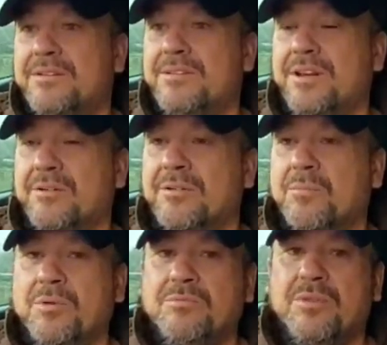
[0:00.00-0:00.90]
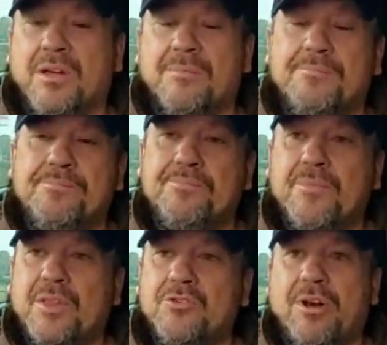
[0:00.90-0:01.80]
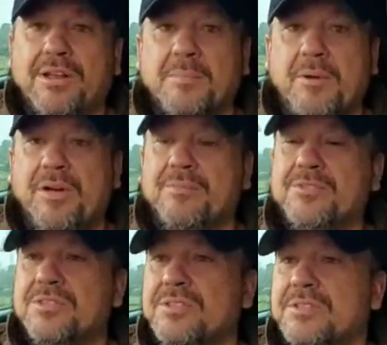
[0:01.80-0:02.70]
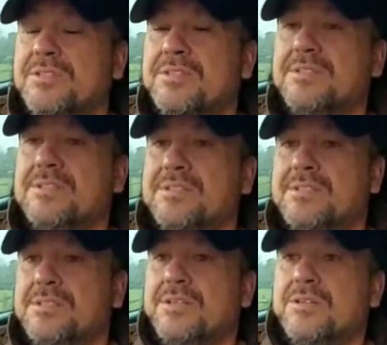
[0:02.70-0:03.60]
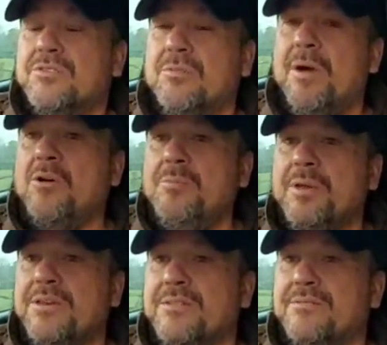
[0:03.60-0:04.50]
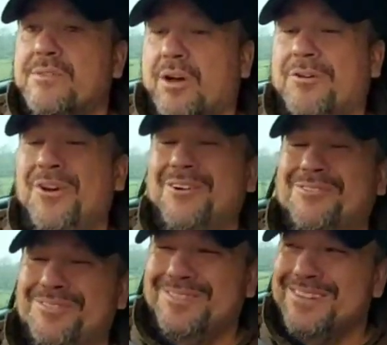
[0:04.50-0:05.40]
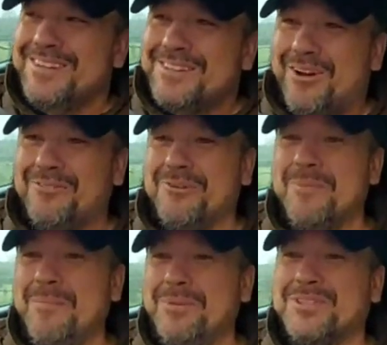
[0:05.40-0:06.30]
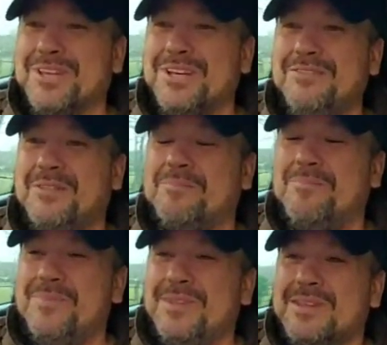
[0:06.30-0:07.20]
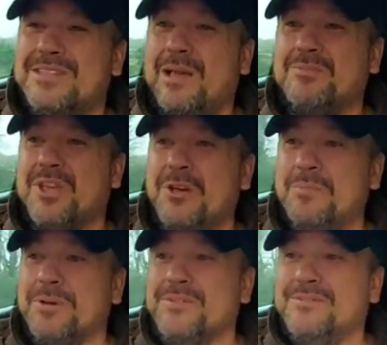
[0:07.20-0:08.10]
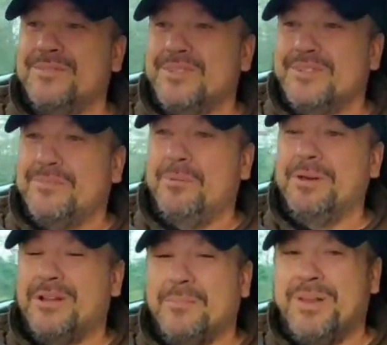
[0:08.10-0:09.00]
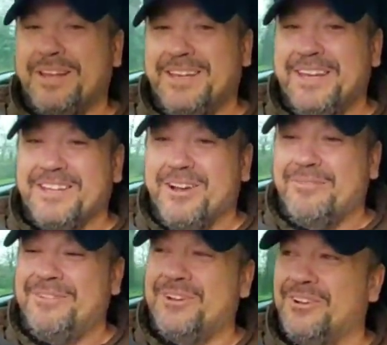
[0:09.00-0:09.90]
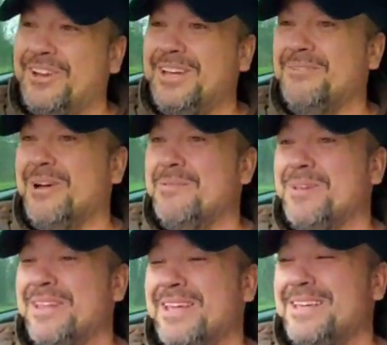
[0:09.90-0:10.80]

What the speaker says: you know, it won't crack the pipes. So I'm hoping that I've remembered to leave the taps open. Probably like a bloody idiot, I've forgotten anyway, but there